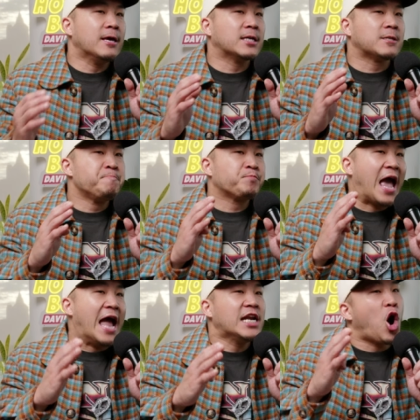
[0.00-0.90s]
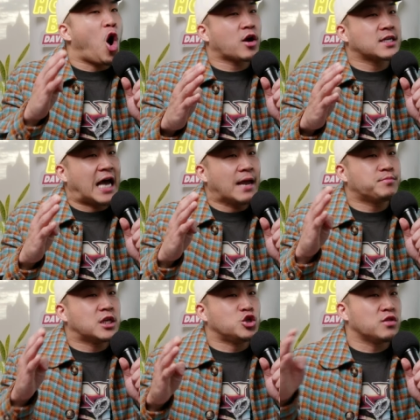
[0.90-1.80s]
is any
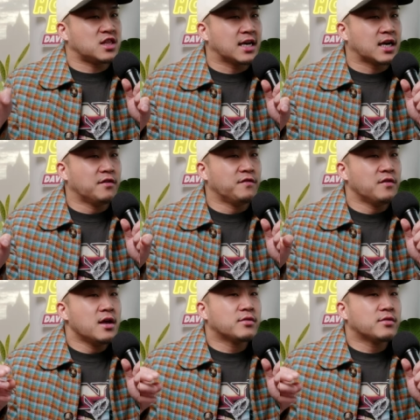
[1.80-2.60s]
archetype that you think of,